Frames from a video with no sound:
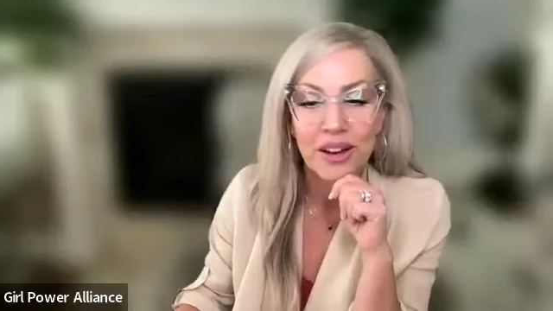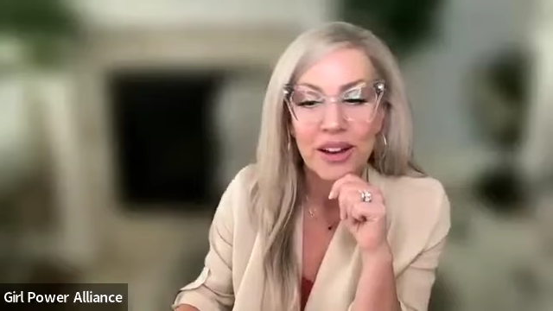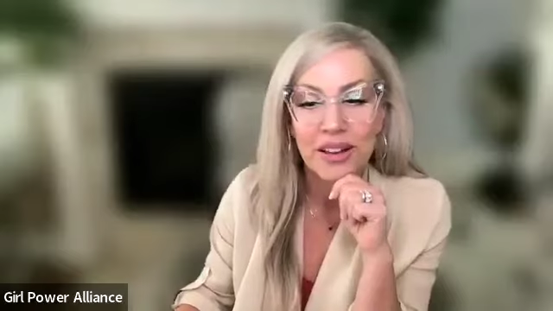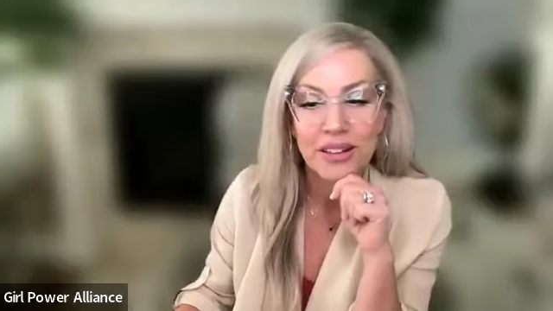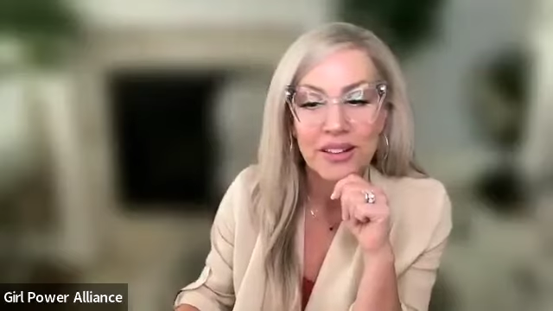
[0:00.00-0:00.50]

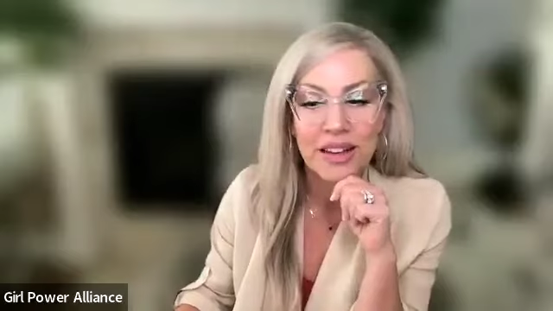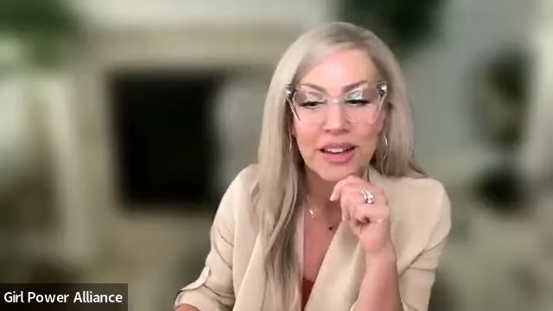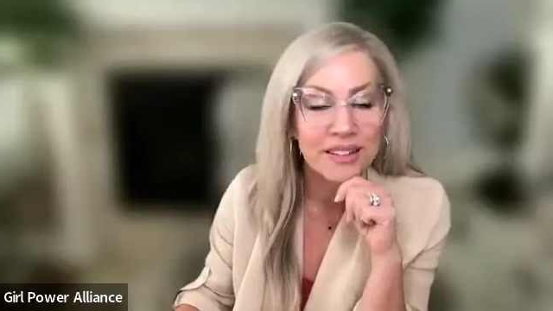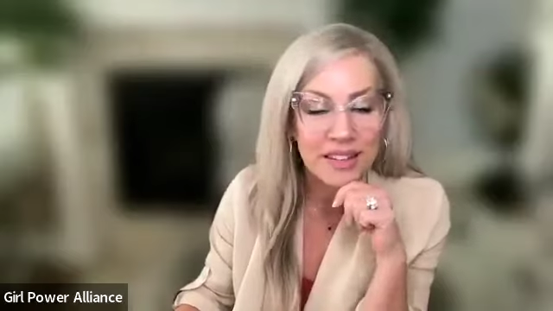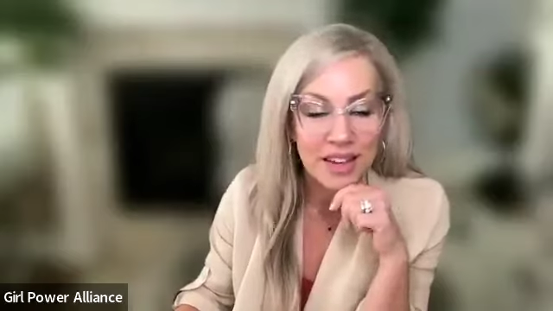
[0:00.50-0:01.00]
uh,
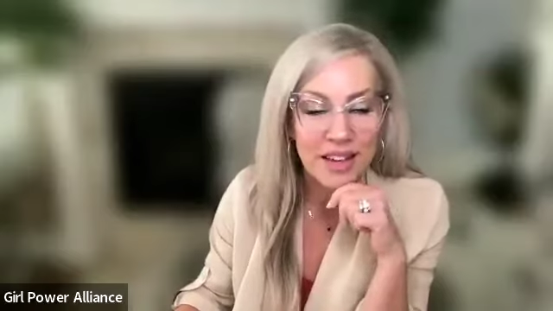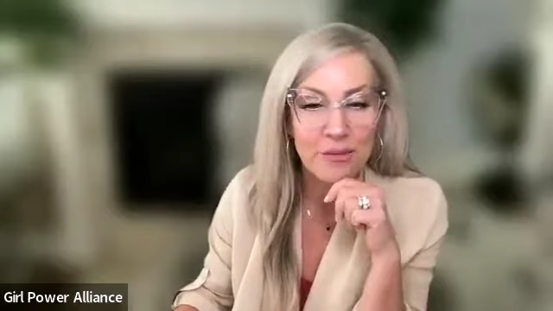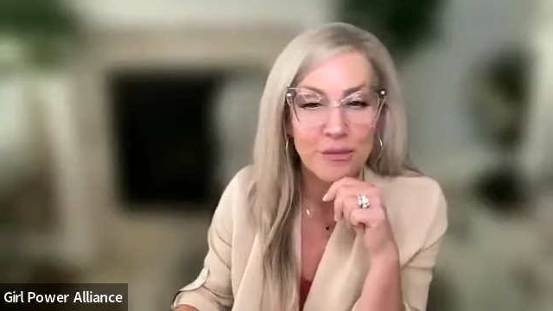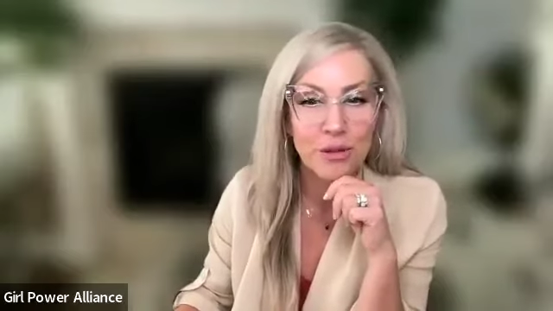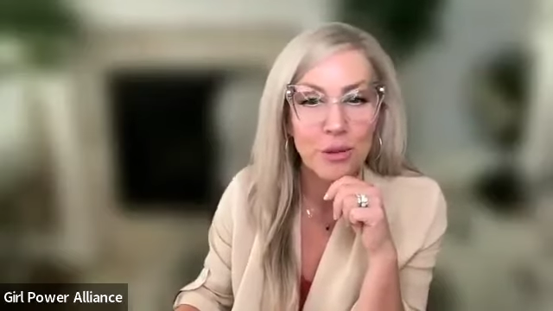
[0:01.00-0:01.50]
take the
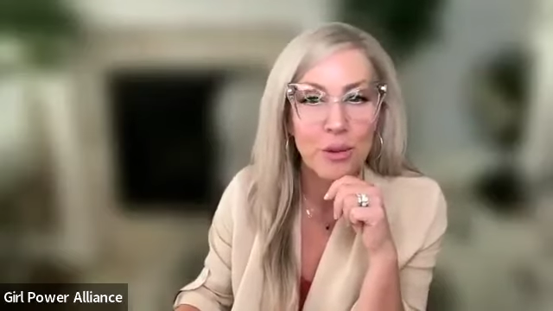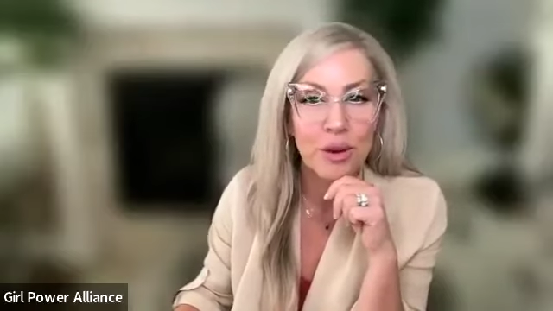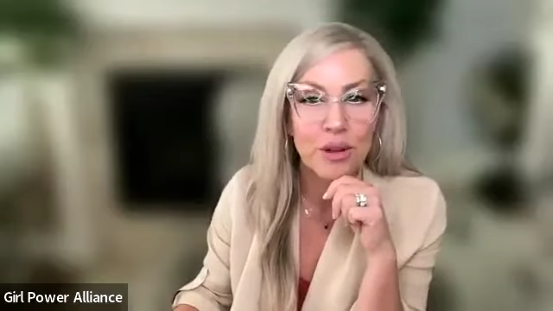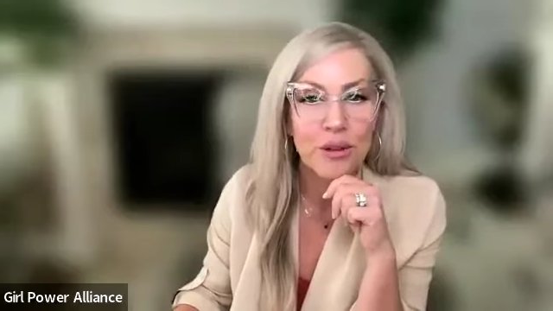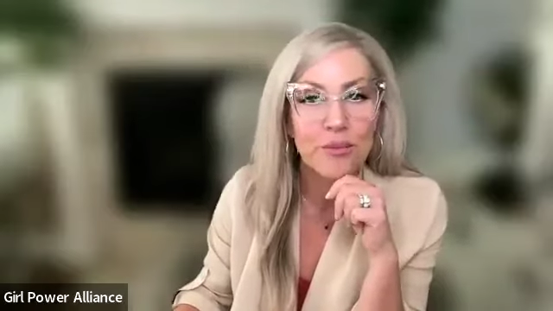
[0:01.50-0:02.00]
time to
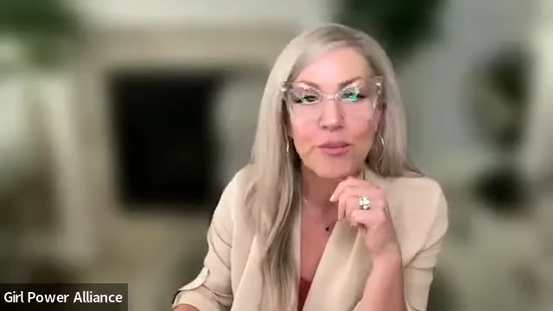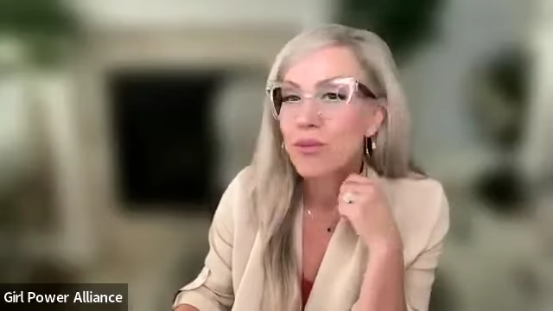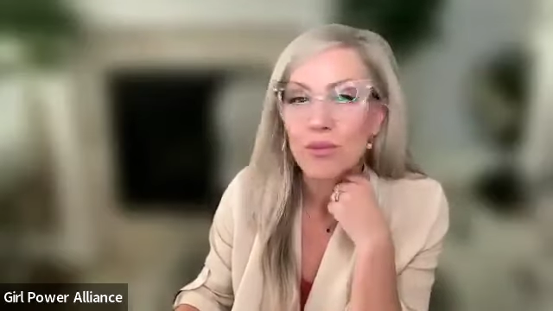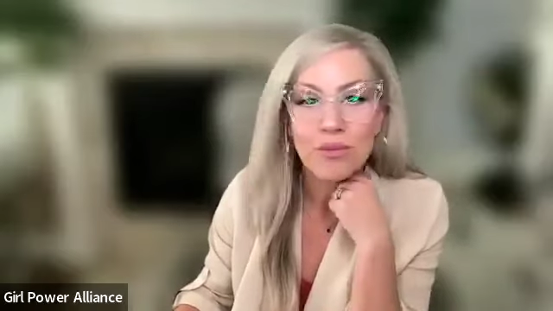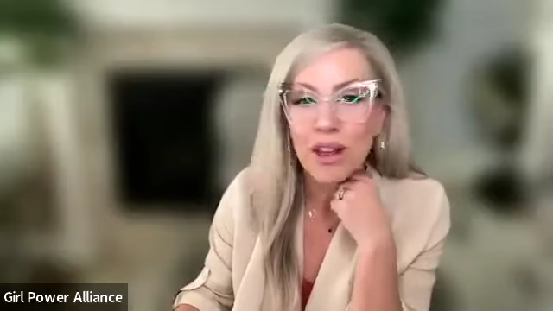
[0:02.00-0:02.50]

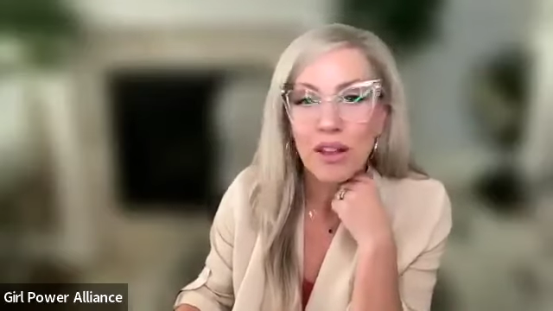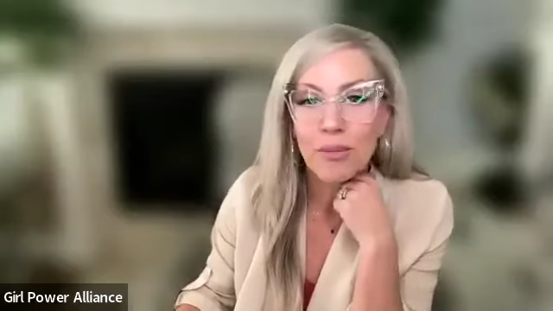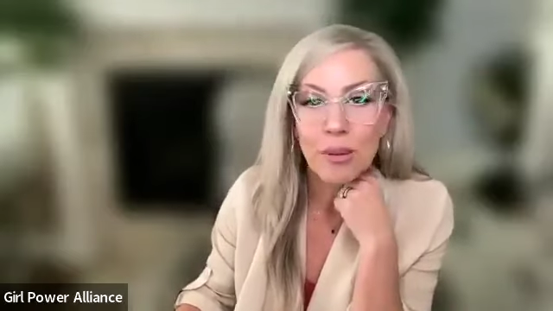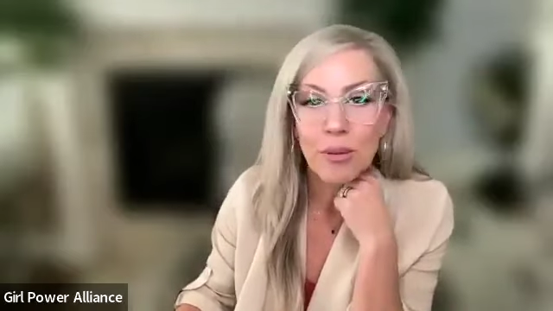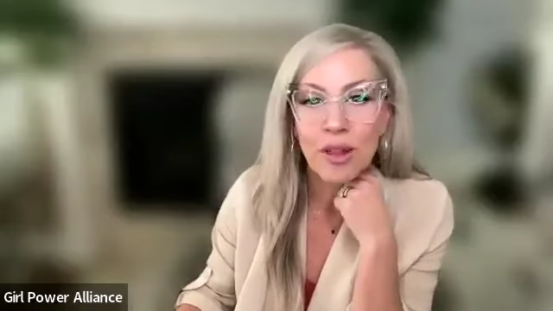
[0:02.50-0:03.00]
tell the
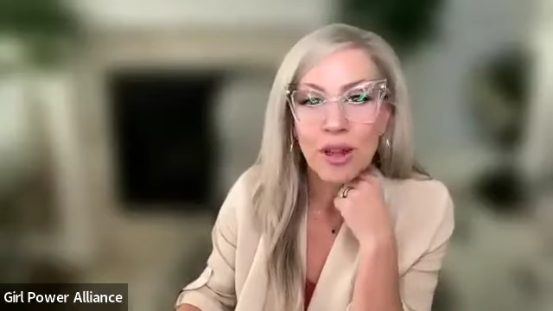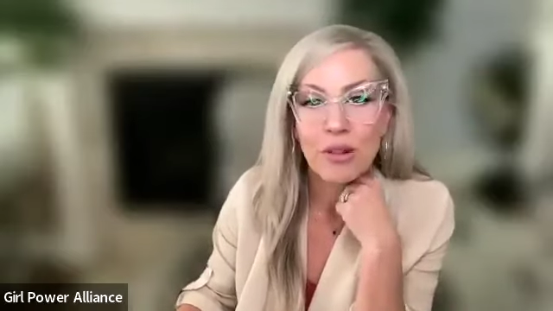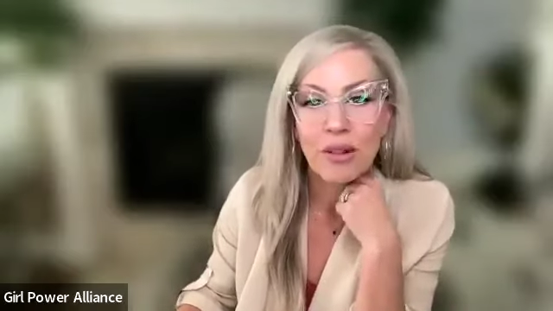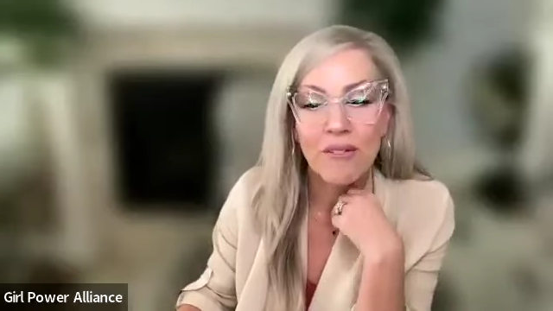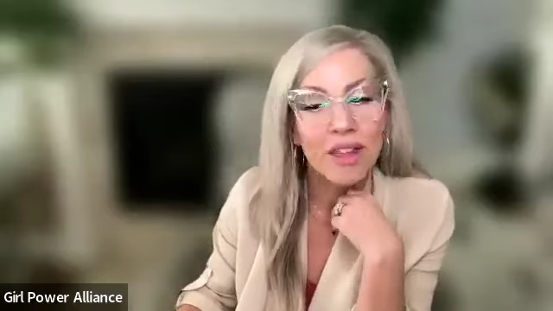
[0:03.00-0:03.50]
people that you
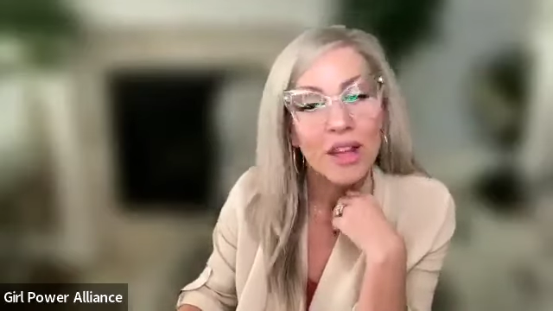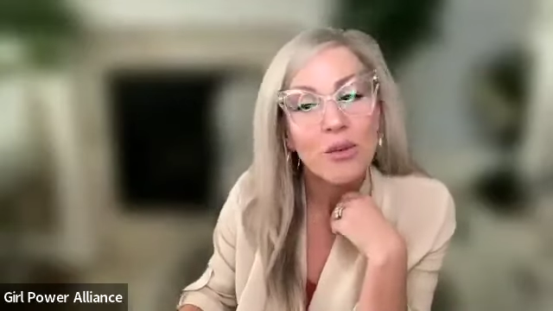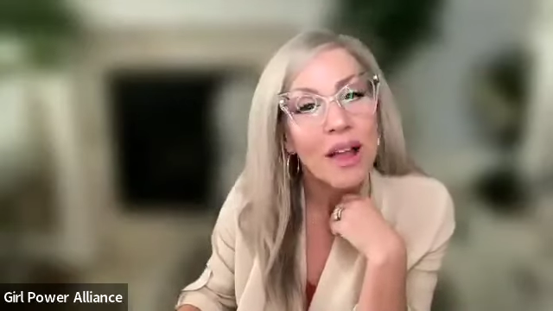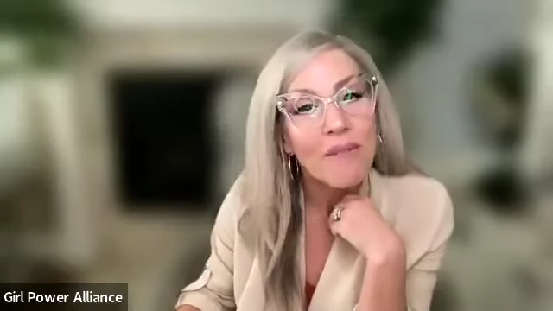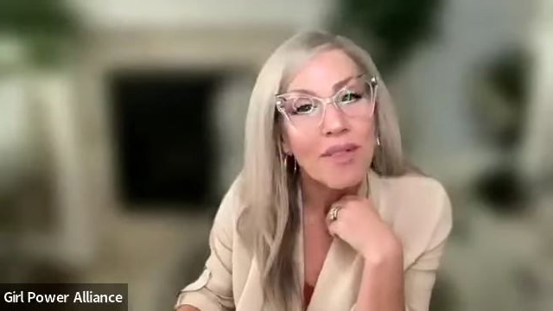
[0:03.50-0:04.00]
love that you
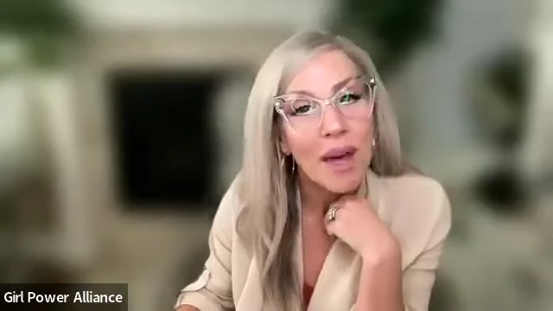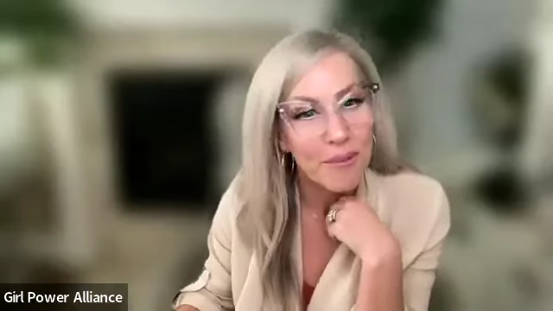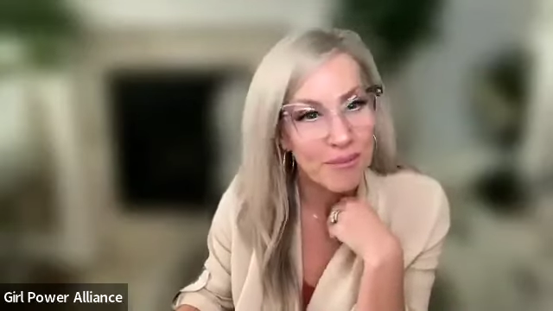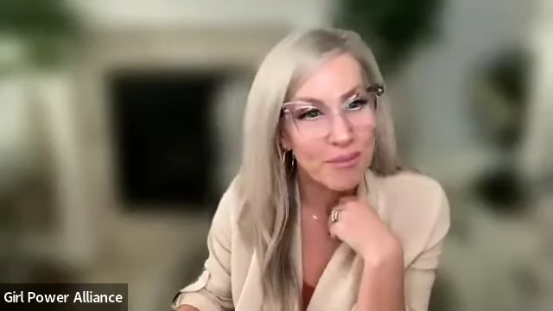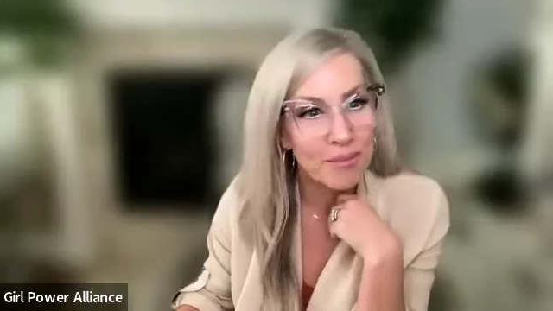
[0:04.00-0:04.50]
love them.